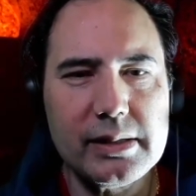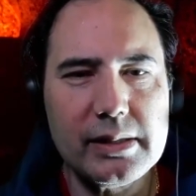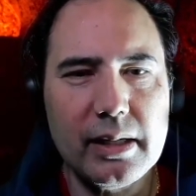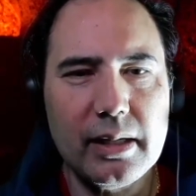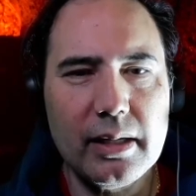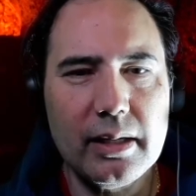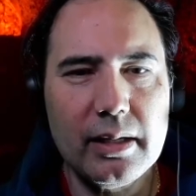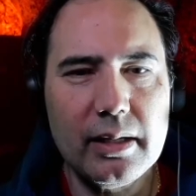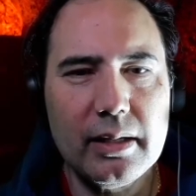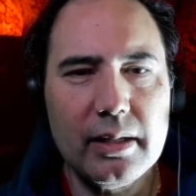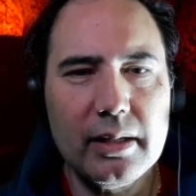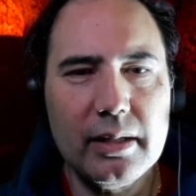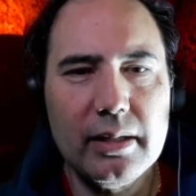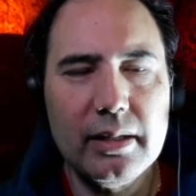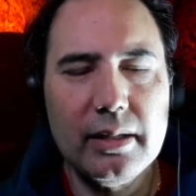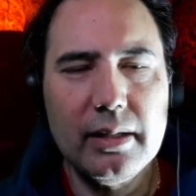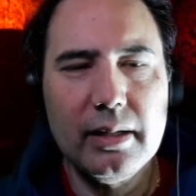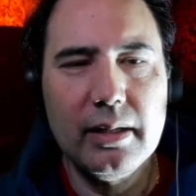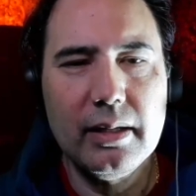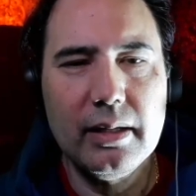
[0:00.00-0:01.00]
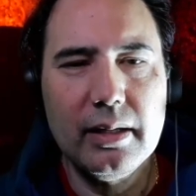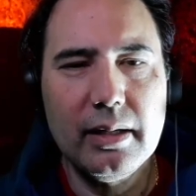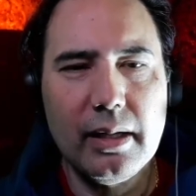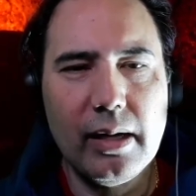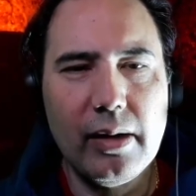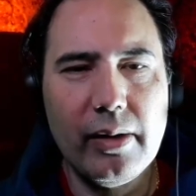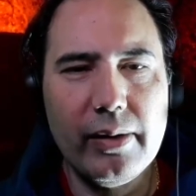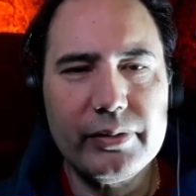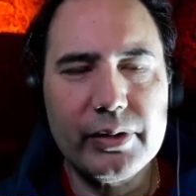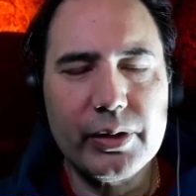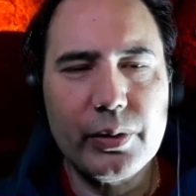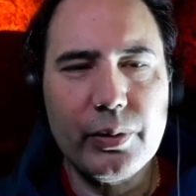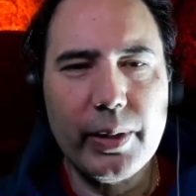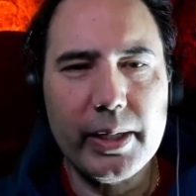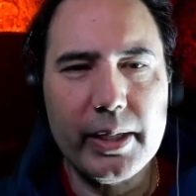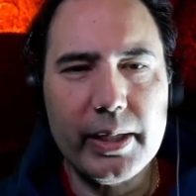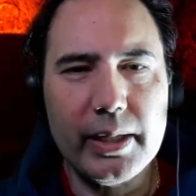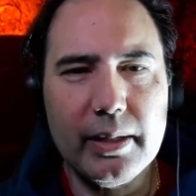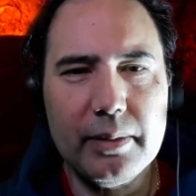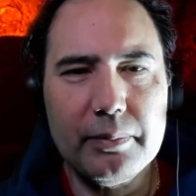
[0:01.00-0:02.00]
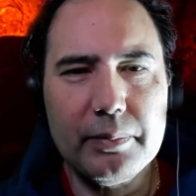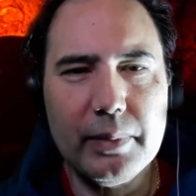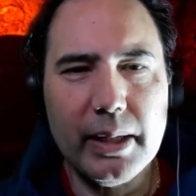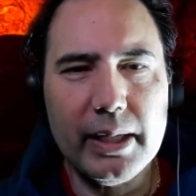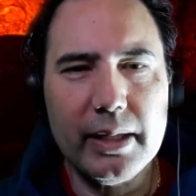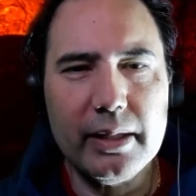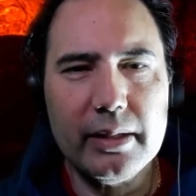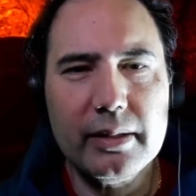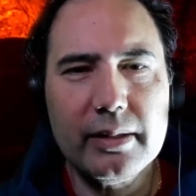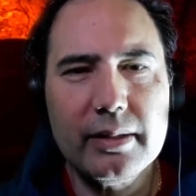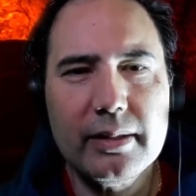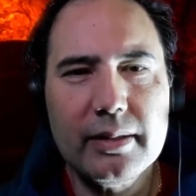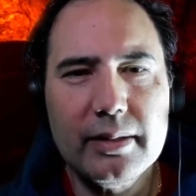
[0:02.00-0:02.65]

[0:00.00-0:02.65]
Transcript: I'll have to crank it up later.